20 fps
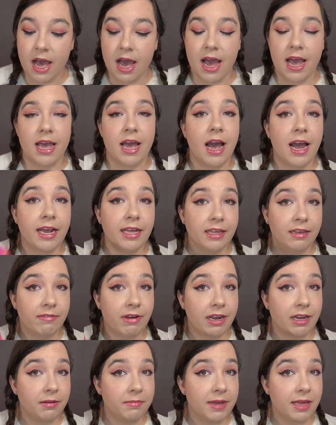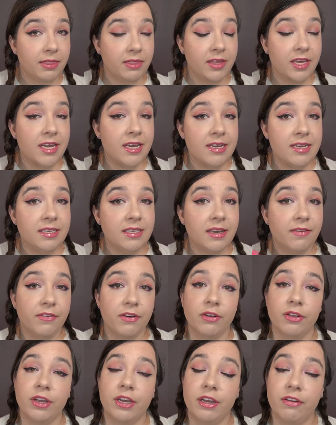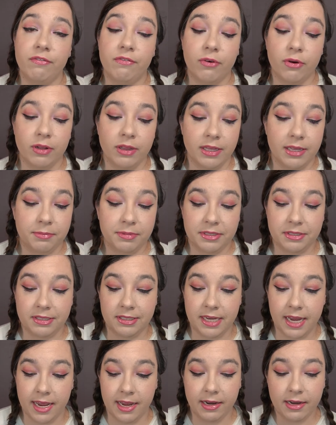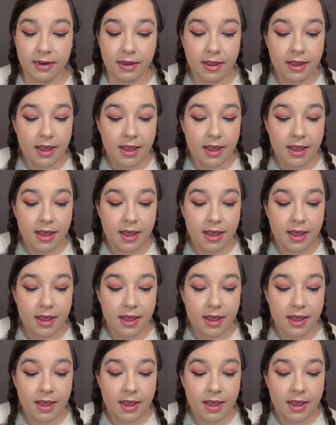I highly recommend these if you're looking for a lip stain.